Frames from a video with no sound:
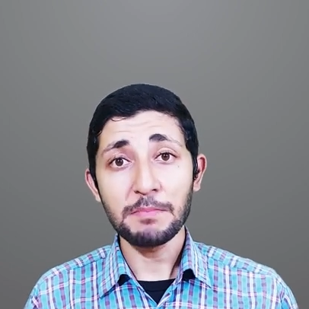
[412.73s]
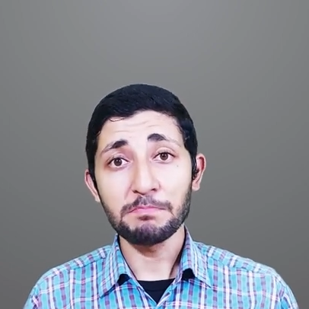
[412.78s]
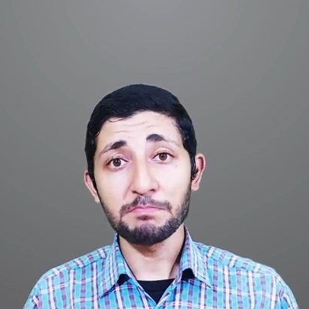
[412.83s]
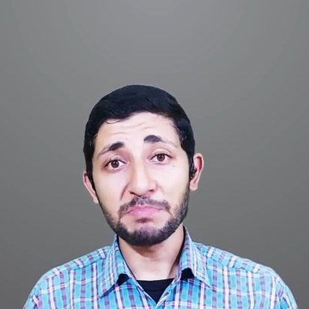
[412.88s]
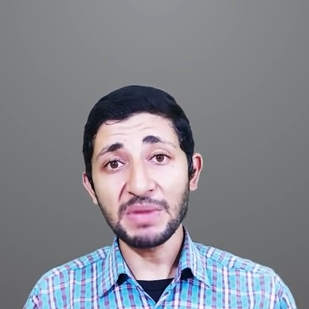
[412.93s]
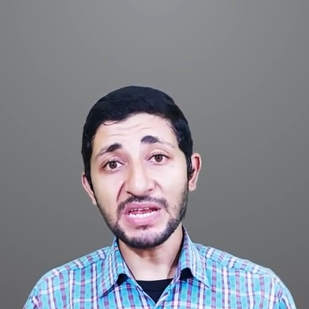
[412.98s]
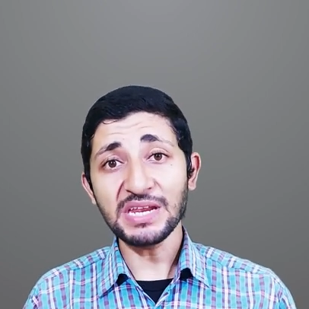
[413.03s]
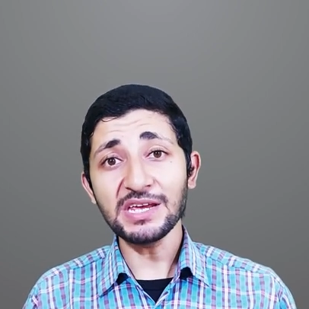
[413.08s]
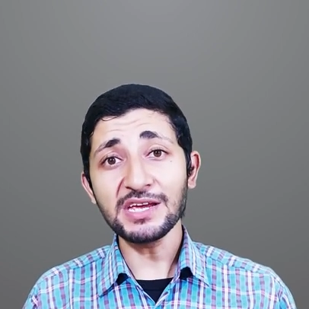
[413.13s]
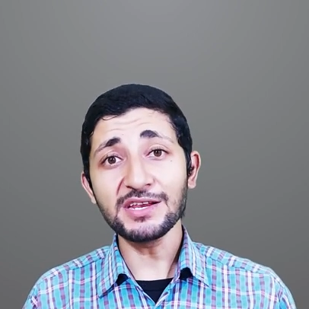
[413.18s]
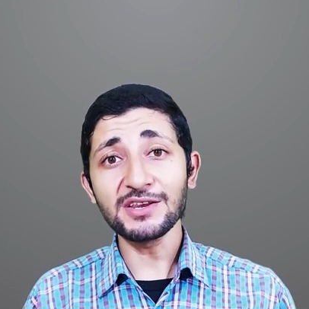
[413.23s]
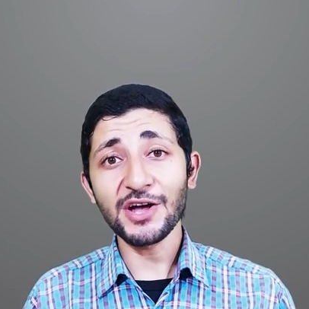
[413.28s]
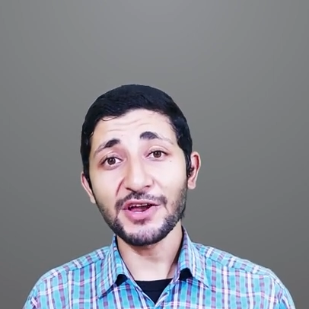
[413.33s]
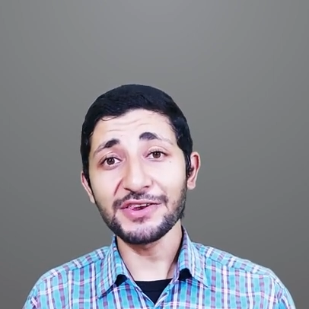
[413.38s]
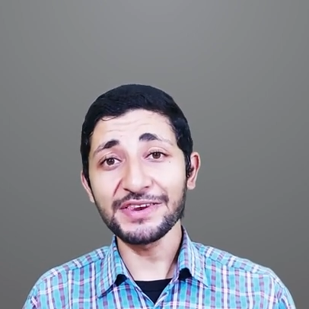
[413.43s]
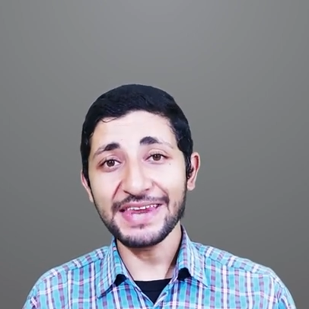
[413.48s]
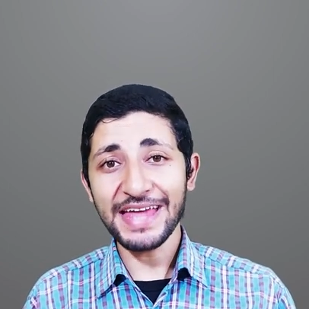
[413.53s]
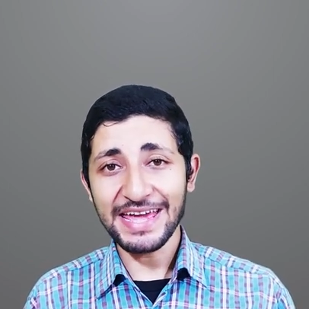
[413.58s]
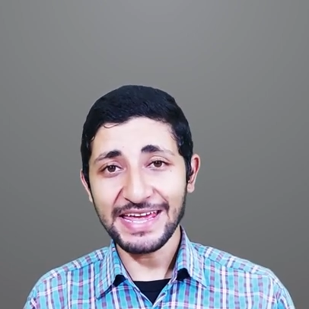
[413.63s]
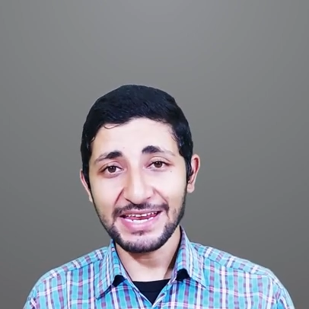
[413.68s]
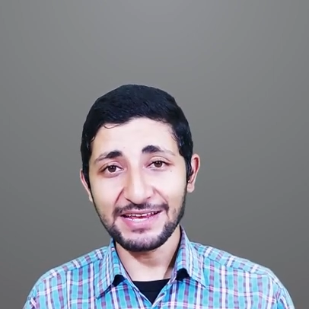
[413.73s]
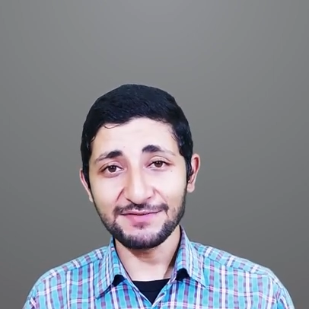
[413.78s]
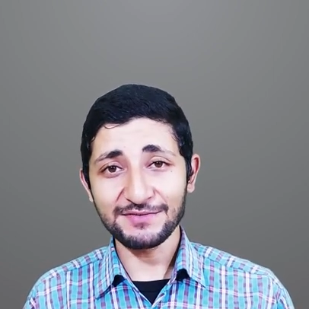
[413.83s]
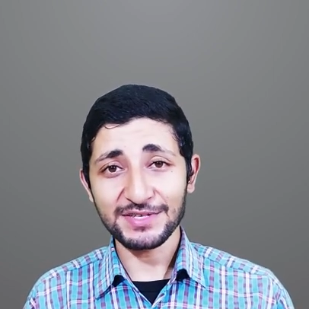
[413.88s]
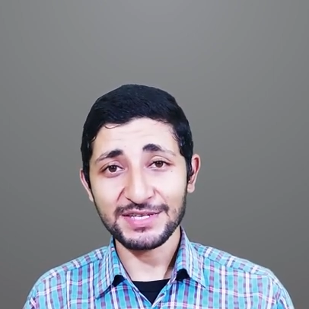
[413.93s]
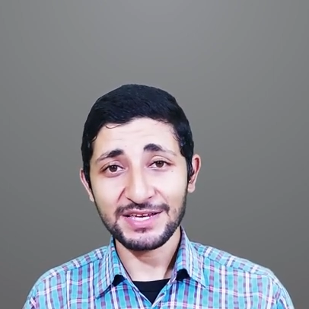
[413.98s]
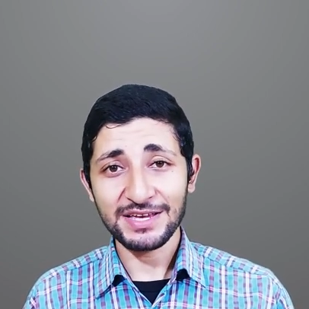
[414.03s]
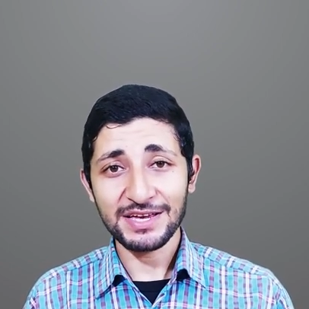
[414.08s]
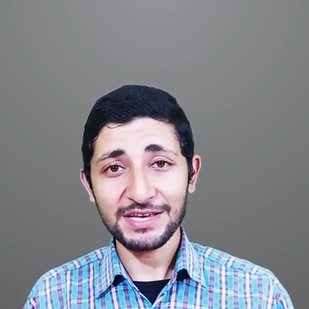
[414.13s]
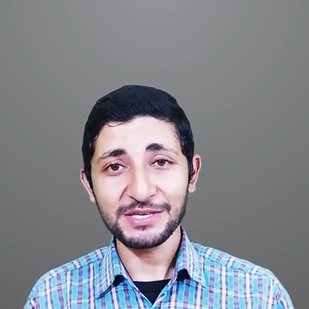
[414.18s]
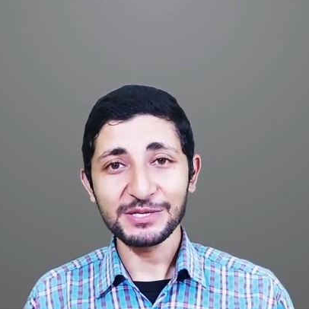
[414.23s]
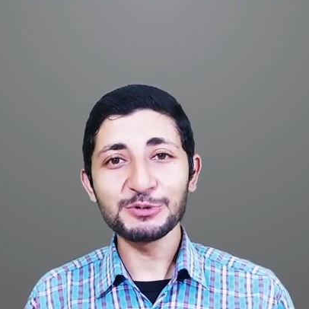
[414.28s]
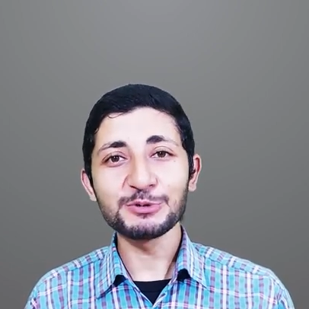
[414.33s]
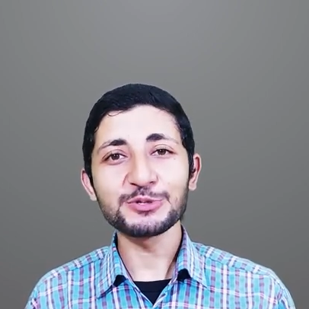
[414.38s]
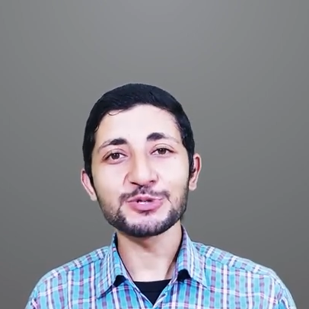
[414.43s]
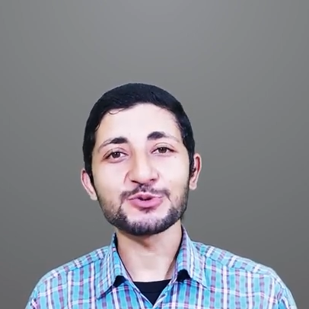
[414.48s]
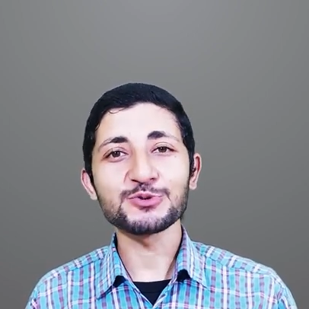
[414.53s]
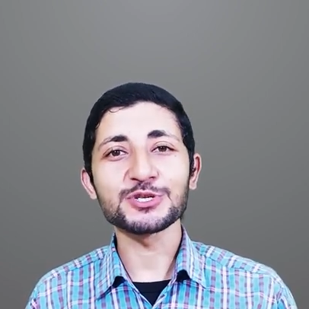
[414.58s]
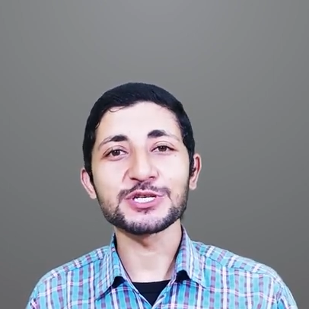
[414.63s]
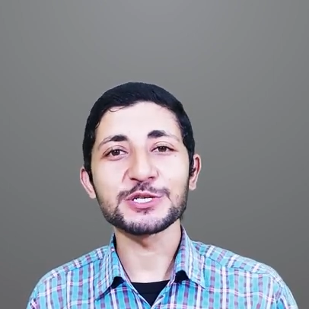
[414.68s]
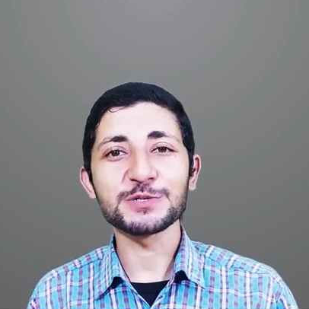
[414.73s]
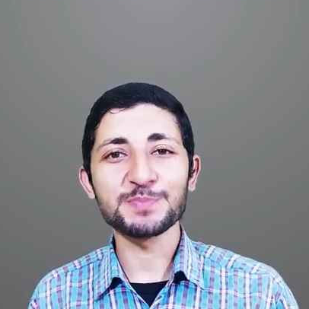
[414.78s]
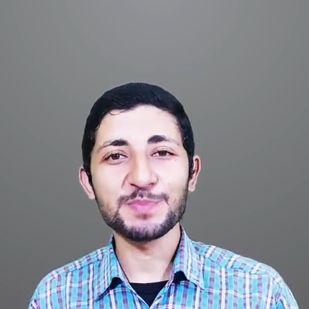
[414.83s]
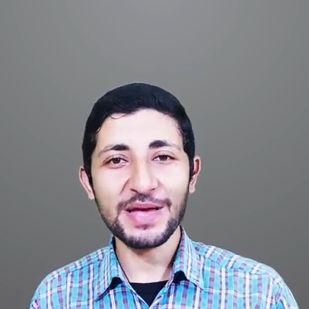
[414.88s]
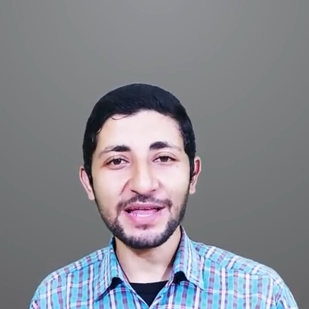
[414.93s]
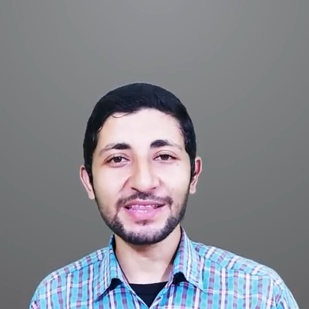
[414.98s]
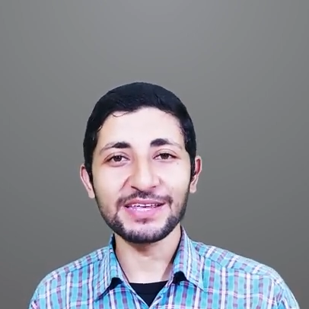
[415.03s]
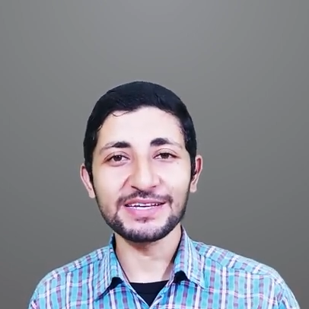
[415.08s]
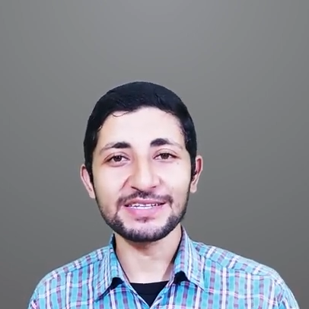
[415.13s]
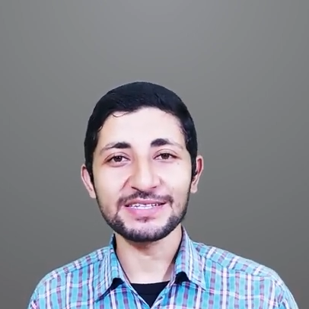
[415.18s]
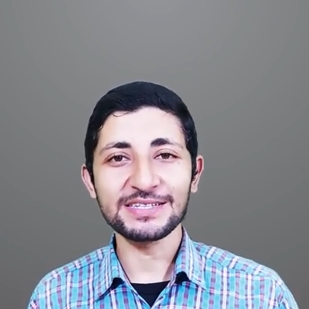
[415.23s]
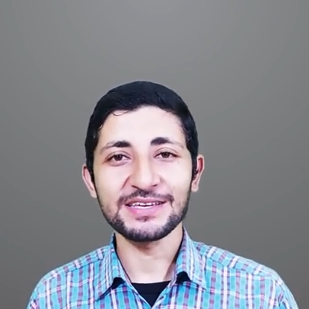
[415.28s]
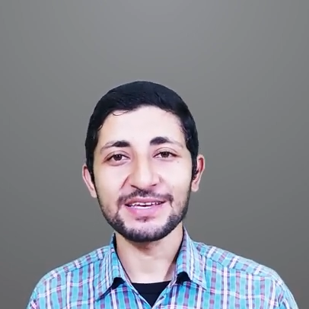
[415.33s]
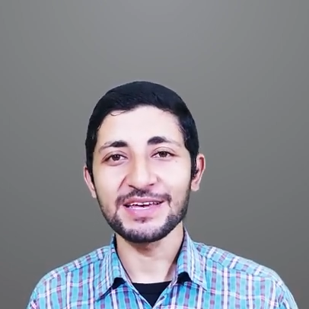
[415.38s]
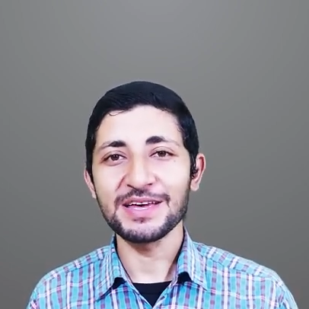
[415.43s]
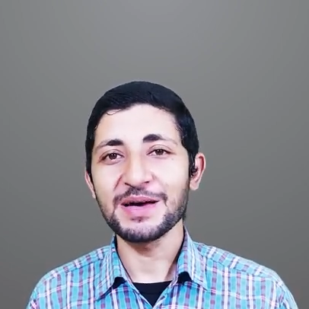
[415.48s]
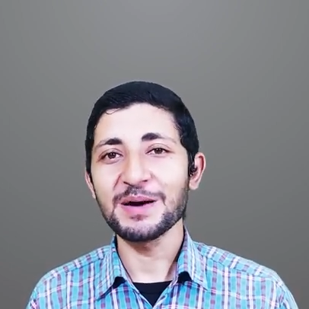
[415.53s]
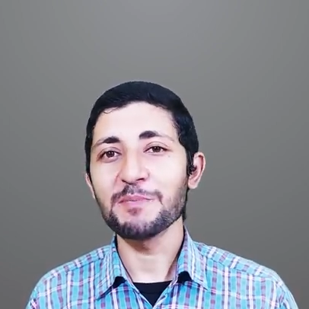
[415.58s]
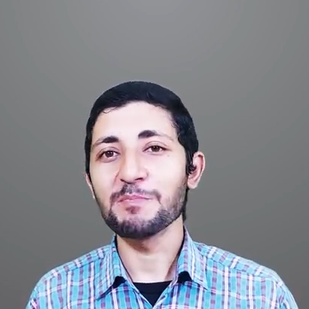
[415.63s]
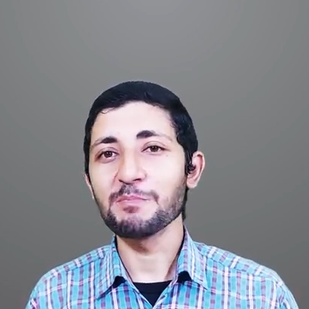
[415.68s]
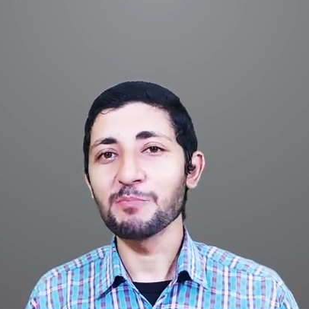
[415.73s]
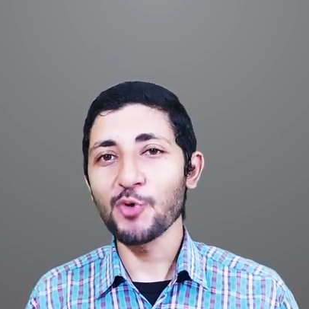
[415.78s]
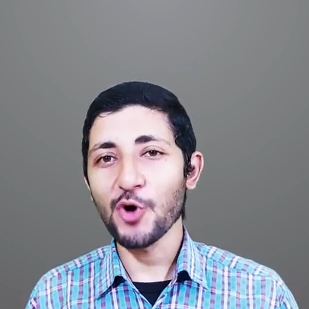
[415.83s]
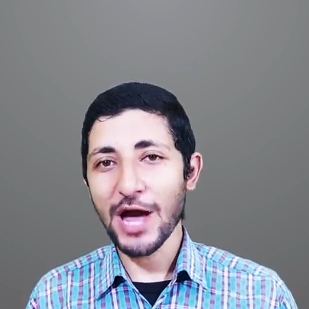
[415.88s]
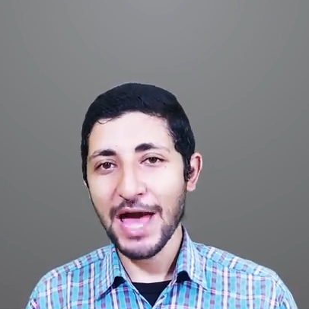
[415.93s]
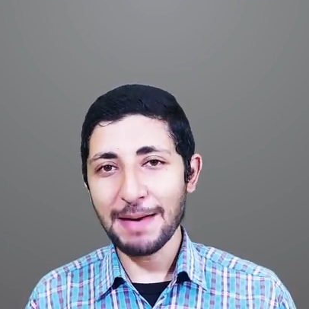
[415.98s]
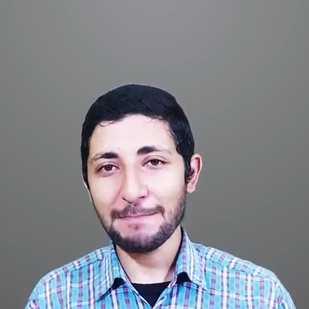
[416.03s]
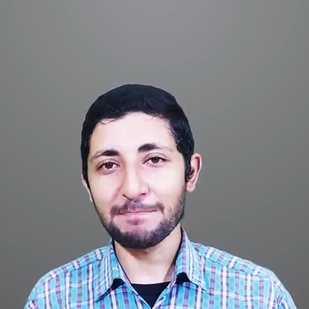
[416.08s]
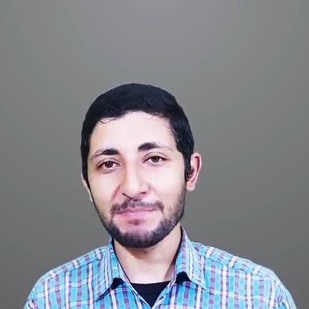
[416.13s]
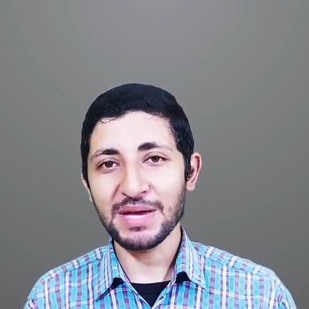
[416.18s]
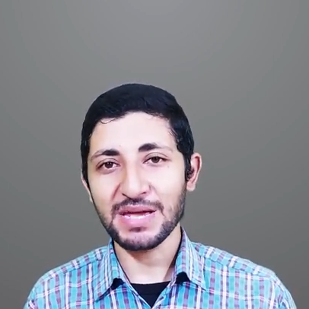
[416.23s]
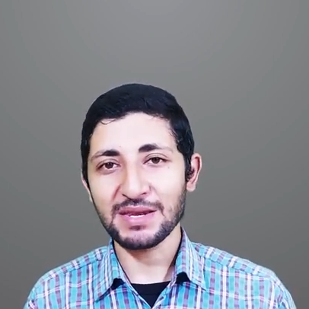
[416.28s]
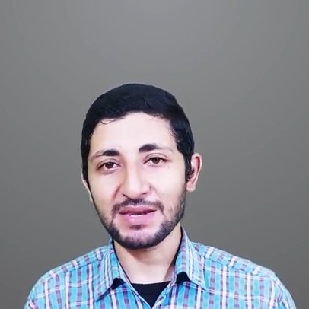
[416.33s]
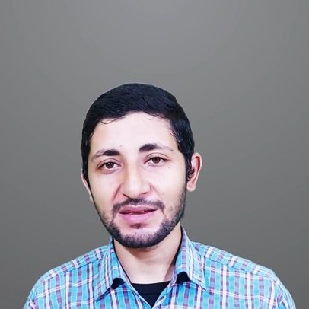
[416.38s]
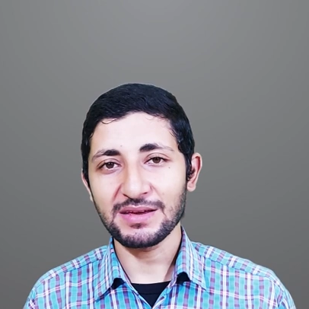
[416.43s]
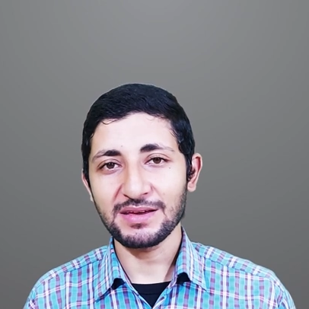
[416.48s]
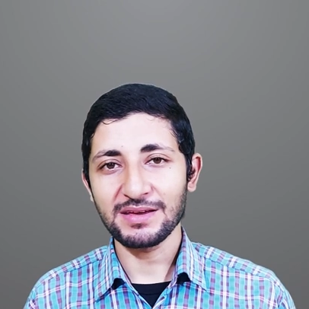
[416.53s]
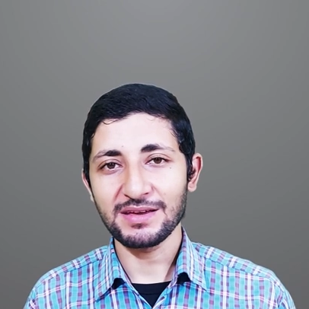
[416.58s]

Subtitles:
Many non-natives used to spell it Muhammad